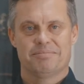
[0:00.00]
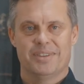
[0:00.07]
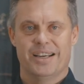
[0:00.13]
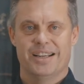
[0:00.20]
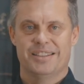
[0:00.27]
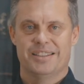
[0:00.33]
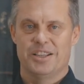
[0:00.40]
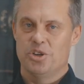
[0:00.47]

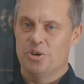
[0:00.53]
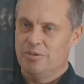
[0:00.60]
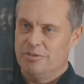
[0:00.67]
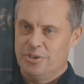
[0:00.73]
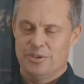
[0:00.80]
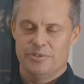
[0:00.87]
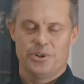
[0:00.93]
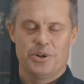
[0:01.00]
and
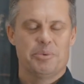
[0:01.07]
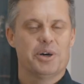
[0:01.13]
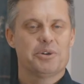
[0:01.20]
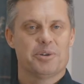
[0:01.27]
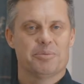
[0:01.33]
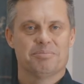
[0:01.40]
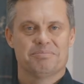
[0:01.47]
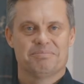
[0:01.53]
you're very
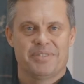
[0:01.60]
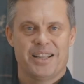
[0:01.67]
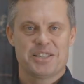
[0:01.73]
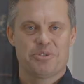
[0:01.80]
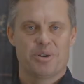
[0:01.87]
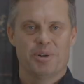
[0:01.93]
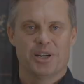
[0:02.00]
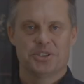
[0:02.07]
welcome.
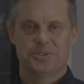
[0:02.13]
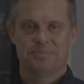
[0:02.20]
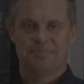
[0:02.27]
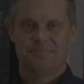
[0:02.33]
Thanks very much.